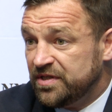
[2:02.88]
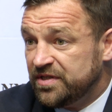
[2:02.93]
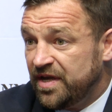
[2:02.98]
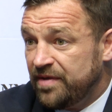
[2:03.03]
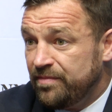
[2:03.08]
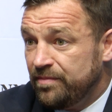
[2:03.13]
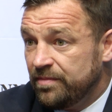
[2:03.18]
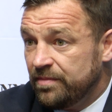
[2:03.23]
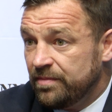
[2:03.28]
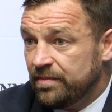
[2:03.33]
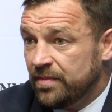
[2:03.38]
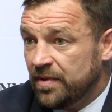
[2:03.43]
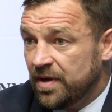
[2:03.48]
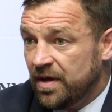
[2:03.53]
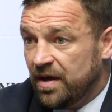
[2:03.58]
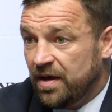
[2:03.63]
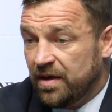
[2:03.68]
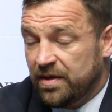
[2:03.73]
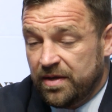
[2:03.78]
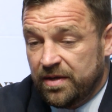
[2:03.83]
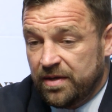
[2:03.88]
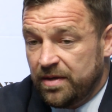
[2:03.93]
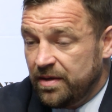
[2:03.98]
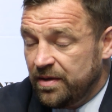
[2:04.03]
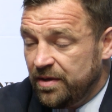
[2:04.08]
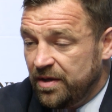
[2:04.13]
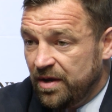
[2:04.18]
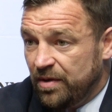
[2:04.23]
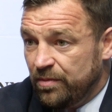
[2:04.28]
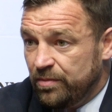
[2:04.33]
team. Uh,
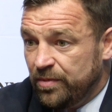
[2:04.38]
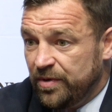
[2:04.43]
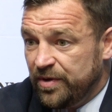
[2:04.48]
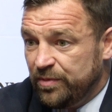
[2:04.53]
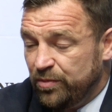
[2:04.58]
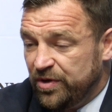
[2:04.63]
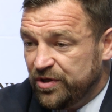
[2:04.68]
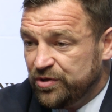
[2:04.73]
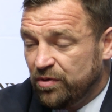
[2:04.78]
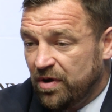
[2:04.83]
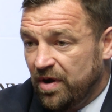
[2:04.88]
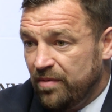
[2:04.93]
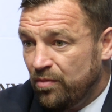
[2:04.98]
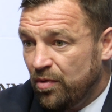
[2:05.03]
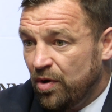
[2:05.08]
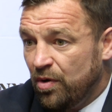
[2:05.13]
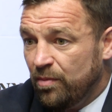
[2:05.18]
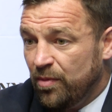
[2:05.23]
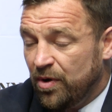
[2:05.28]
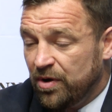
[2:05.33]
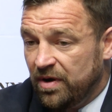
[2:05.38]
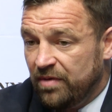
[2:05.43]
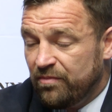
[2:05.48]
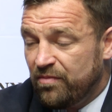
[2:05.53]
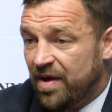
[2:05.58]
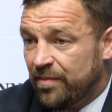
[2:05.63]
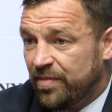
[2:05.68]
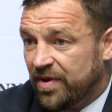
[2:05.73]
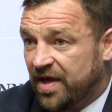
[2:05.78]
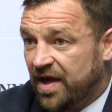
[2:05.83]
you know, we, we try and role model and
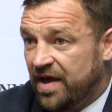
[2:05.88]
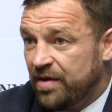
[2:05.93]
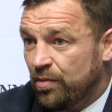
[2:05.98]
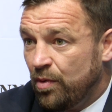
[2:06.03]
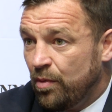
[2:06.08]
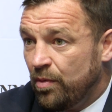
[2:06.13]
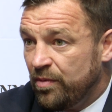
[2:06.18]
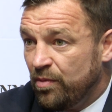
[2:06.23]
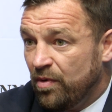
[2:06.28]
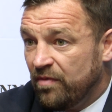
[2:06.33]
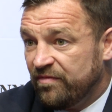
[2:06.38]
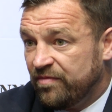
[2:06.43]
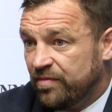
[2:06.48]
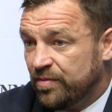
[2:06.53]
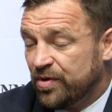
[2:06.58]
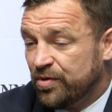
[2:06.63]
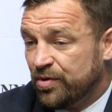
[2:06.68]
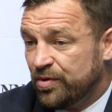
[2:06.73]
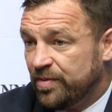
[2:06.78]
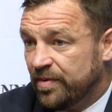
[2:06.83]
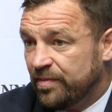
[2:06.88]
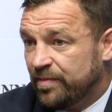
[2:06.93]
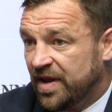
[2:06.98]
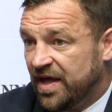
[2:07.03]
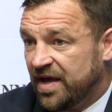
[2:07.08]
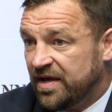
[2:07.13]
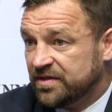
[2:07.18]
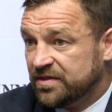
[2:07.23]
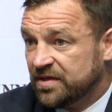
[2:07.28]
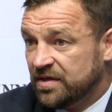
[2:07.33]
replicate what we want from the group of
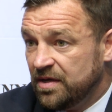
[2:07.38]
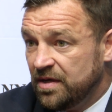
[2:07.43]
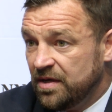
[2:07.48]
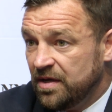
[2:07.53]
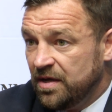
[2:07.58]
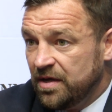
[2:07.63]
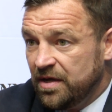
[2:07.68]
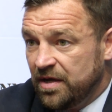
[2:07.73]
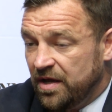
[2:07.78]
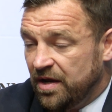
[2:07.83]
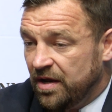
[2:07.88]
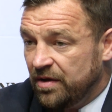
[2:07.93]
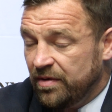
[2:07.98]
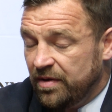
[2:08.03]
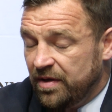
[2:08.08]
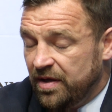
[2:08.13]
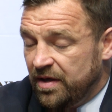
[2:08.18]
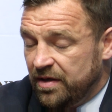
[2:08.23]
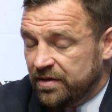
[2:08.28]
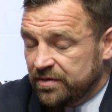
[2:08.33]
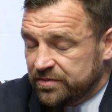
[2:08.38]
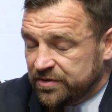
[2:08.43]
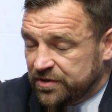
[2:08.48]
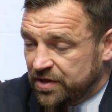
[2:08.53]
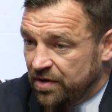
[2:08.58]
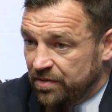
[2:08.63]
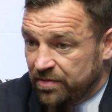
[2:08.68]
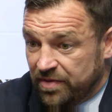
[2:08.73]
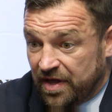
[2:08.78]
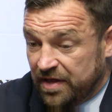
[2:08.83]
players. You know,
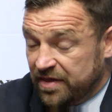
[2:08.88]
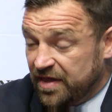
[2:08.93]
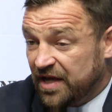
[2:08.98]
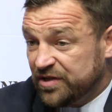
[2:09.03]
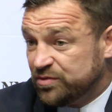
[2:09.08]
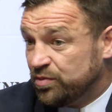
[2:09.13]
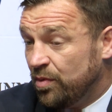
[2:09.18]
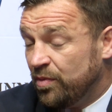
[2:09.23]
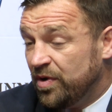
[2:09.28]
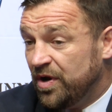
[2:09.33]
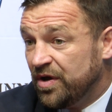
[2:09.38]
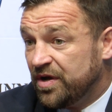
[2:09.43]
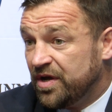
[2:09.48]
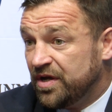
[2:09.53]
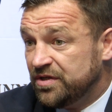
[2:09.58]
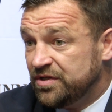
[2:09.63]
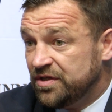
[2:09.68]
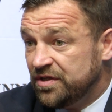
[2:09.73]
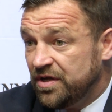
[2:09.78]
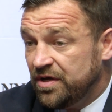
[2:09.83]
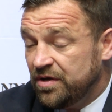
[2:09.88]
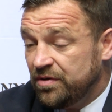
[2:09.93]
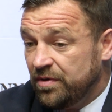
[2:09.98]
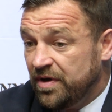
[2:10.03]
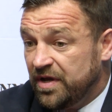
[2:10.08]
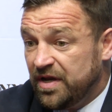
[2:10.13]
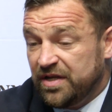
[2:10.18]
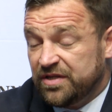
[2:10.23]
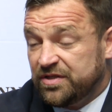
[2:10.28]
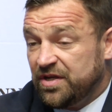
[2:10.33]
so that, that's what we're looking to
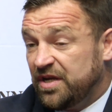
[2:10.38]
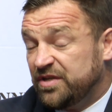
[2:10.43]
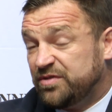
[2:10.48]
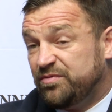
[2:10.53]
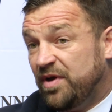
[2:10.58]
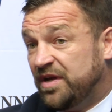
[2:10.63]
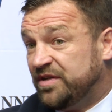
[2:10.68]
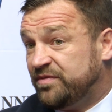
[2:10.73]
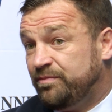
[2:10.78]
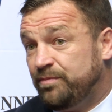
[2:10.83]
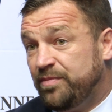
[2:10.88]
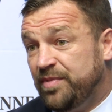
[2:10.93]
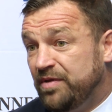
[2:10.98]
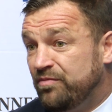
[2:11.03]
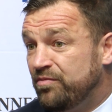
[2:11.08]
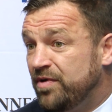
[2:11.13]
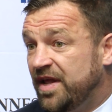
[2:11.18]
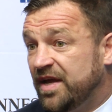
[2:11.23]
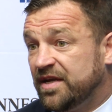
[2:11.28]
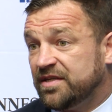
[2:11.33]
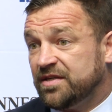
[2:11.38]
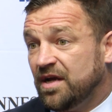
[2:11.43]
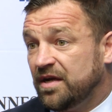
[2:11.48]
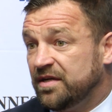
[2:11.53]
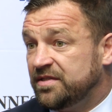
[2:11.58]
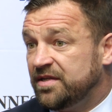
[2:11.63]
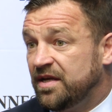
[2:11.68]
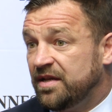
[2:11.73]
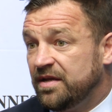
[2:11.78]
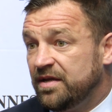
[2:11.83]
do, and it's, it's, it's been really
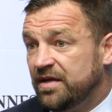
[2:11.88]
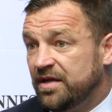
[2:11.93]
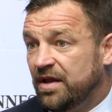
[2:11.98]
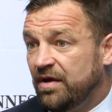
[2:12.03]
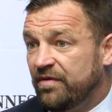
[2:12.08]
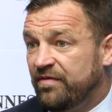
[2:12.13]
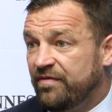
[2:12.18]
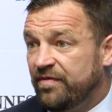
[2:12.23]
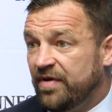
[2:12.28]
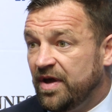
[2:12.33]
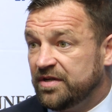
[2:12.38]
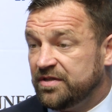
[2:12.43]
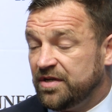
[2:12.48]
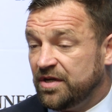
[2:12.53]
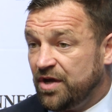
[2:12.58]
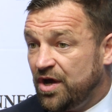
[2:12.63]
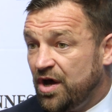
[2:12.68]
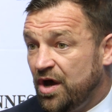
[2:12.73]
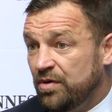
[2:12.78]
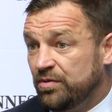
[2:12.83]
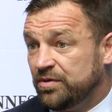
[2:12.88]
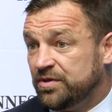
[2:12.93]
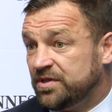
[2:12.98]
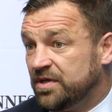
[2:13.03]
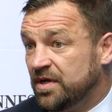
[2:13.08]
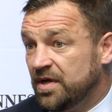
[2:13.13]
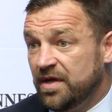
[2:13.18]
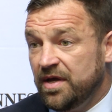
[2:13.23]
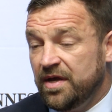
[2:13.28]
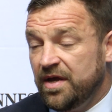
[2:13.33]
exciting. You know, as a
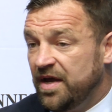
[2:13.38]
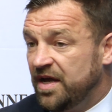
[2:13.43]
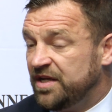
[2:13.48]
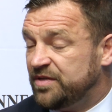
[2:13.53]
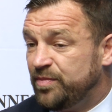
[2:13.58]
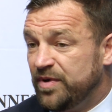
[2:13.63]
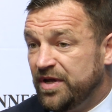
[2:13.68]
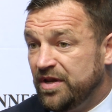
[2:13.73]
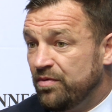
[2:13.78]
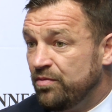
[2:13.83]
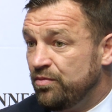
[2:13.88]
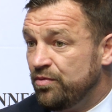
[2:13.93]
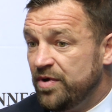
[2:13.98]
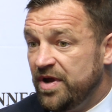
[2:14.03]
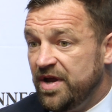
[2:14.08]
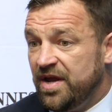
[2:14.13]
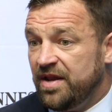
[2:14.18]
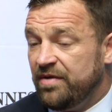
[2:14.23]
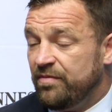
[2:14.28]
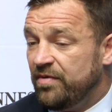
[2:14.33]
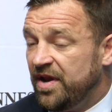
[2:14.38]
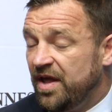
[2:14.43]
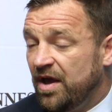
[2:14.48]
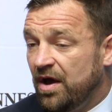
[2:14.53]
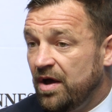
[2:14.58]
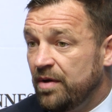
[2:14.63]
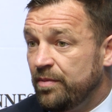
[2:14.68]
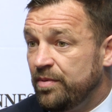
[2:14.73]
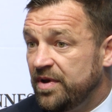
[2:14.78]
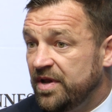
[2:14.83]
coach, it's been a really, really
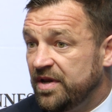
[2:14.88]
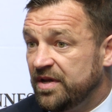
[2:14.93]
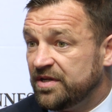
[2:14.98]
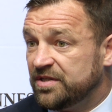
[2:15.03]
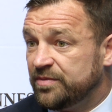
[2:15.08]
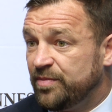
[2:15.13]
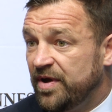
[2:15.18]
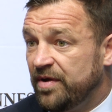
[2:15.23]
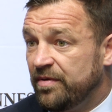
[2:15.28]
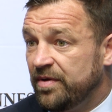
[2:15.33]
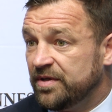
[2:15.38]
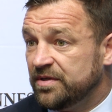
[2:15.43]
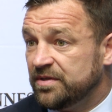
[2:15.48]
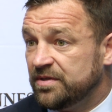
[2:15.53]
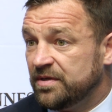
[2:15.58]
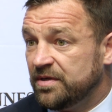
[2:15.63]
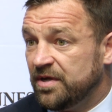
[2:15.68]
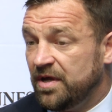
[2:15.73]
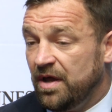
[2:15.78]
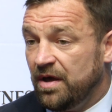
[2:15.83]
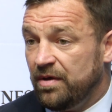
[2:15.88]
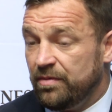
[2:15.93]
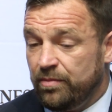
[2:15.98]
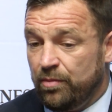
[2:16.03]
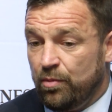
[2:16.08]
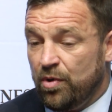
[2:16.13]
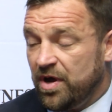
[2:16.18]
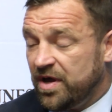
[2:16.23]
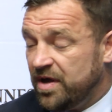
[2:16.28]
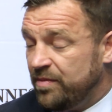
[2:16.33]
eye-opening experience. You know,
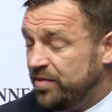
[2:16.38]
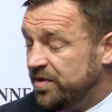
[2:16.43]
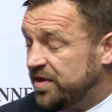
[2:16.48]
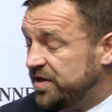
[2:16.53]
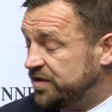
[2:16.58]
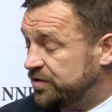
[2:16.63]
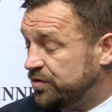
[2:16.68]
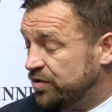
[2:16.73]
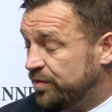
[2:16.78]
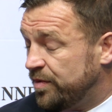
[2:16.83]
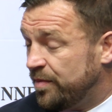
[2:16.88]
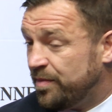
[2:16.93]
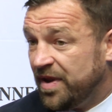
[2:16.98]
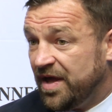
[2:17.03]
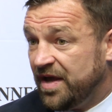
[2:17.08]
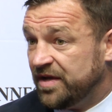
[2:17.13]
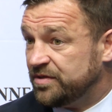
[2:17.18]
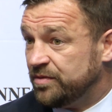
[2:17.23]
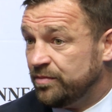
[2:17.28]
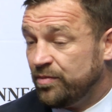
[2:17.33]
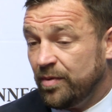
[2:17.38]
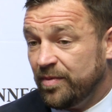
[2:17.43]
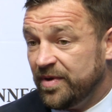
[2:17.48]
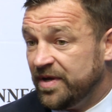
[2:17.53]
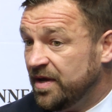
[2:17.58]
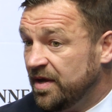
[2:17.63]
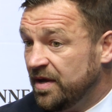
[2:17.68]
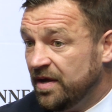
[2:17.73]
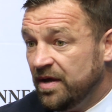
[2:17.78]
working with these group of players, we're probably